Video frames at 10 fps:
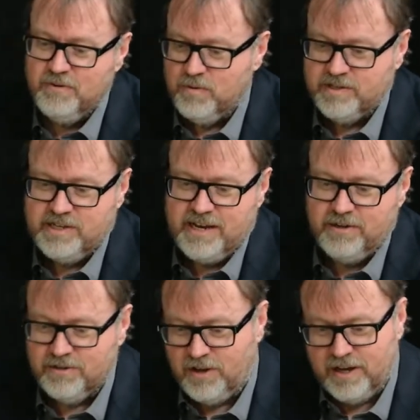What does that
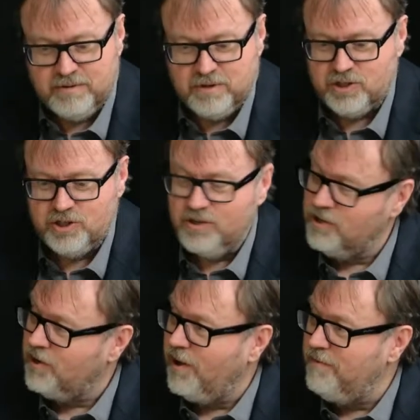look like? What should it
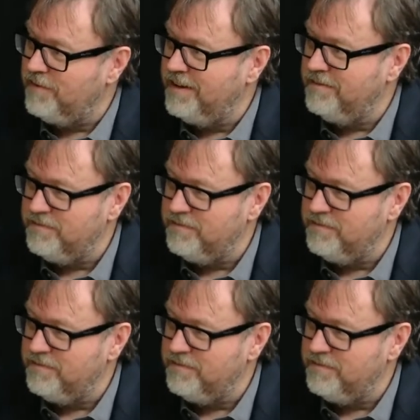look like for